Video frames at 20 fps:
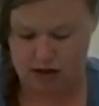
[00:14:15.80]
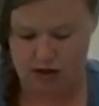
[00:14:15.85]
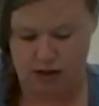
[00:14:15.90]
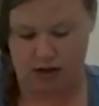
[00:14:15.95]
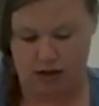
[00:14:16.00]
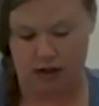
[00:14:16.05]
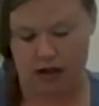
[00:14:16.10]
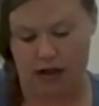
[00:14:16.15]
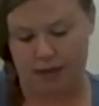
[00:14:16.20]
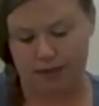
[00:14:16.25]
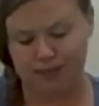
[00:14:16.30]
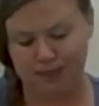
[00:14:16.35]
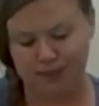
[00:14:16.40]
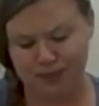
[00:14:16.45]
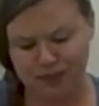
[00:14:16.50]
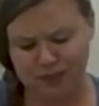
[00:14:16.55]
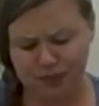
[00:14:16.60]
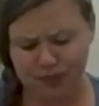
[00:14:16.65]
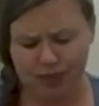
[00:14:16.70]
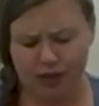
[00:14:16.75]
All right.
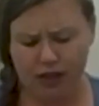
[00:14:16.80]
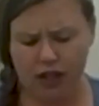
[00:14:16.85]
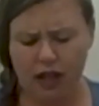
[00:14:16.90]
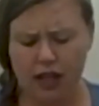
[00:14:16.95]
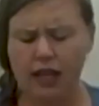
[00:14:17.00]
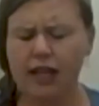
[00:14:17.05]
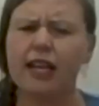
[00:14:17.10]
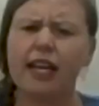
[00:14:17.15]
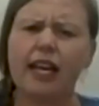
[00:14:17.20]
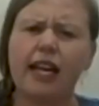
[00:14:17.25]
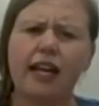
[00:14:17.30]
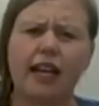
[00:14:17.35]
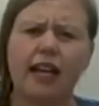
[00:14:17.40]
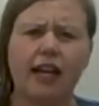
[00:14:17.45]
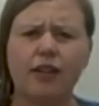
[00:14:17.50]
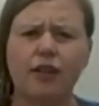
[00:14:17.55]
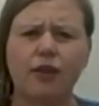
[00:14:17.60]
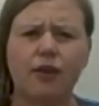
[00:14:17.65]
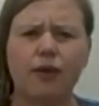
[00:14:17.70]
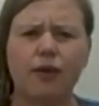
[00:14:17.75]
And again,
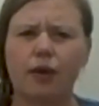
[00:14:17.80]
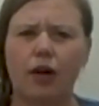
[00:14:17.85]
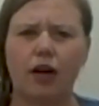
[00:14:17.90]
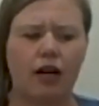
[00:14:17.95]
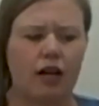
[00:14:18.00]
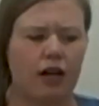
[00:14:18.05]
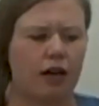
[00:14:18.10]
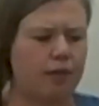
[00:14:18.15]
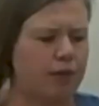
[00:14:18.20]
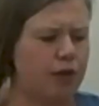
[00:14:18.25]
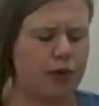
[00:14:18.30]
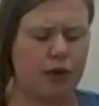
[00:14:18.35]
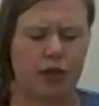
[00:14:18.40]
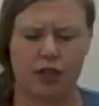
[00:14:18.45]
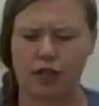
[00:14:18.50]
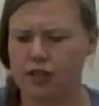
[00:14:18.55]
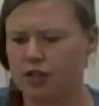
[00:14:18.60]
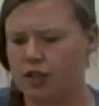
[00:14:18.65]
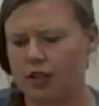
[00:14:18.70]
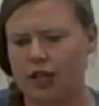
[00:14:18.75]
I don't, um, you
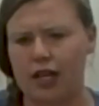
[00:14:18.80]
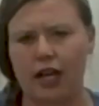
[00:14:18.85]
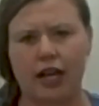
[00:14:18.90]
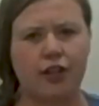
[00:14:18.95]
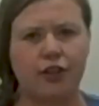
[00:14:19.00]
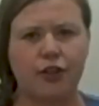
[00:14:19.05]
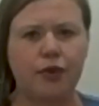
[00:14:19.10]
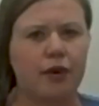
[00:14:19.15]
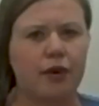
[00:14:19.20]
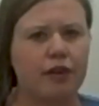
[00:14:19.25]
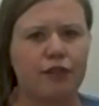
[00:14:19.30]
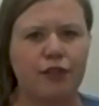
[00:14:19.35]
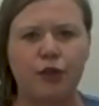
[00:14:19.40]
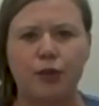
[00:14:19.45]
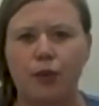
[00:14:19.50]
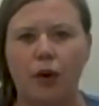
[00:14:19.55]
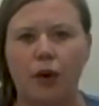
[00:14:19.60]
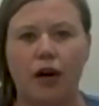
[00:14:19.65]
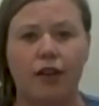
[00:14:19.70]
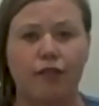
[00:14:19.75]
can kind of do whatever you
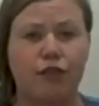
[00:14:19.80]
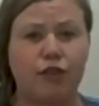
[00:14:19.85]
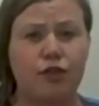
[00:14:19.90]
want.